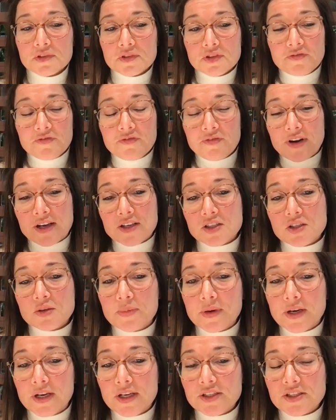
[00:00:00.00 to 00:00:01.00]
the
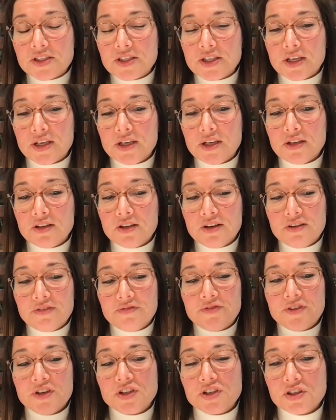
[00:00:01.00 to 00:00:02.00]
flexibility, the
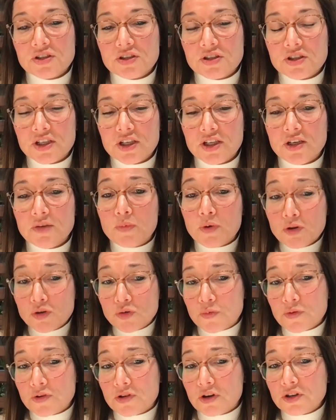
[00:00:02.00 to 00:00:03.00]
efficiency, the
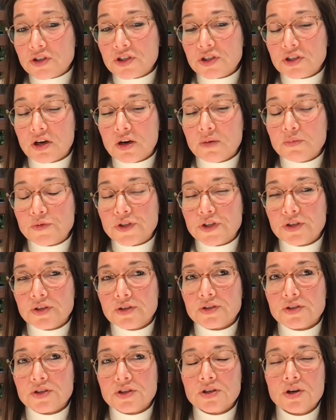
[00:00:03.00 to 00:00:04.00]
post-production
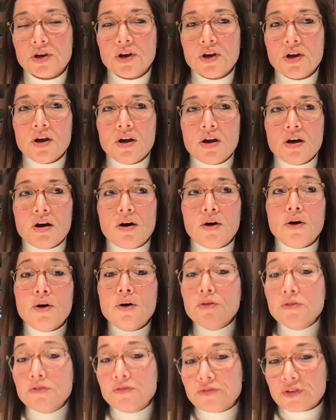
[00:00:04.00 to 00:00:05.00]
options
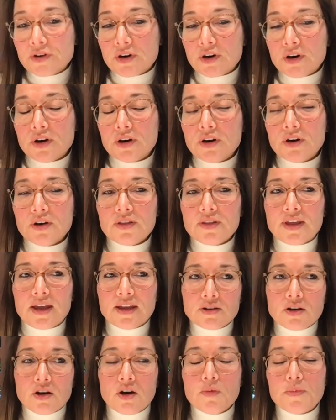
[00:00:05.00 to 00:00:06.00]
over
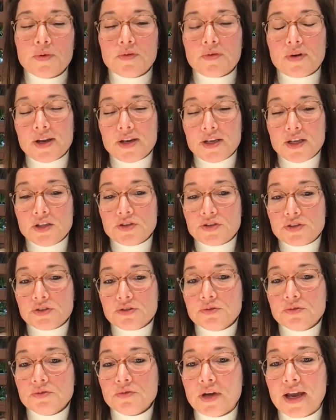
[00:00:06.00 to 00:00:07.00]
that copyright
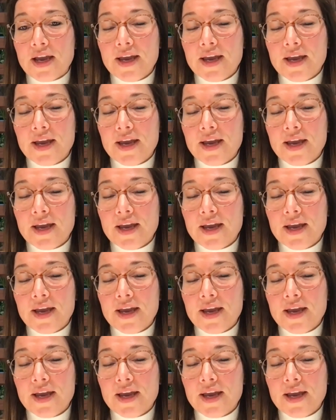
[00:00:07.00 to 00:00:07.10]
issue.